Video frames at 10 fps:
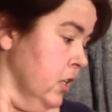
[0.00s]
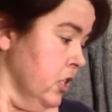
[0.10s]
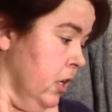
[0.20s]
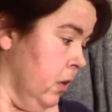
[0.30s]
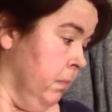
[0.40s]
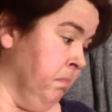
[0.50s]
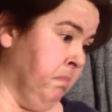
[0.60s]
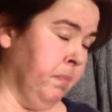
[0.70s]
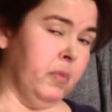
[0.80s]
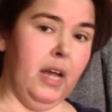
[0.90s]
So,
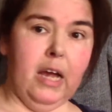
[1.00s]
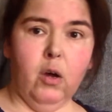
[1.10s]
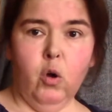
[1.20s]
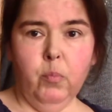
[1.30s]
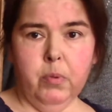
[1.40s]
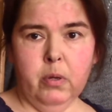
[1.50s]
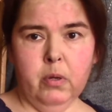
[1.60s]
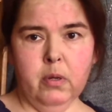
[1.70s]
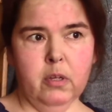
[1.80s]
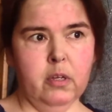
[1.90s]
I hope
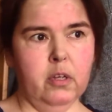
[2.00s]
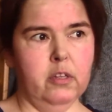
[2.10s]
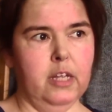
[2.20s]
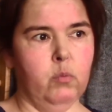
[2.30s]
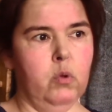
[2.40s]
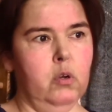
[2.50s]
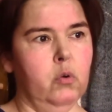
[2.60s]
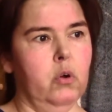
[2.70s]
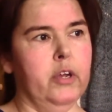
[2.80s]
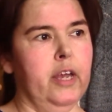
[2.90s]
that will
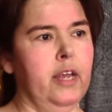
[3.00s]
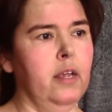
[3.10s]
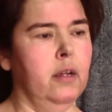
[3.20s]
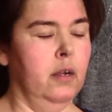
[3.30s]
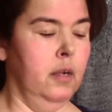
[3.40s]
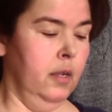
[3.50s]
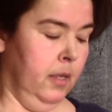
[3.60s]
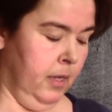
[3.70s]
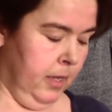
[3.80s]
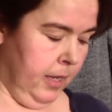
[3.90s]
look okay.
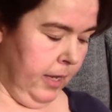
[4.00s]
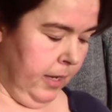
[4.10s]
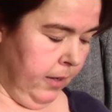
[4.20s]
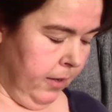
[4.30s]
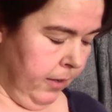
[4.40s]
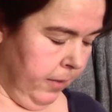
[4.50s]
And